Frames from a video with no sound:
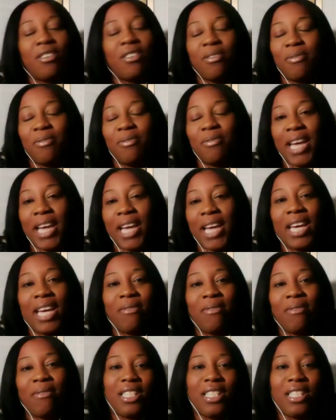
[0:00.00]
my game
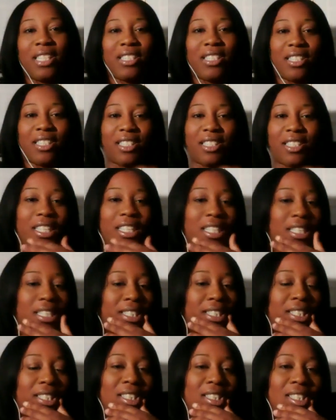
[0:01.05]
changer
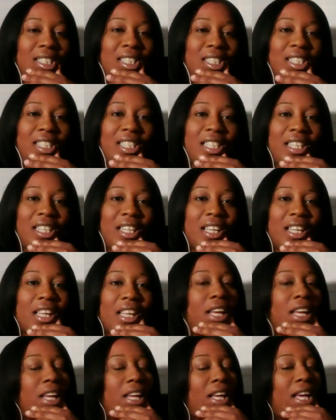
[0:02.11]
is
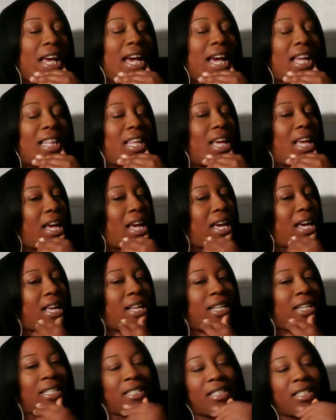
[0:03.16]
at the
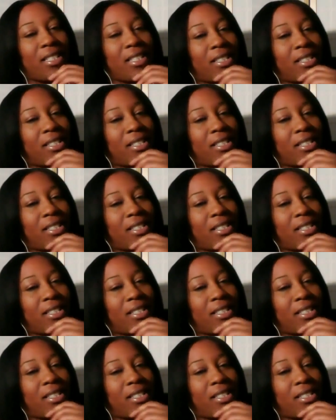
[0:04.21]
end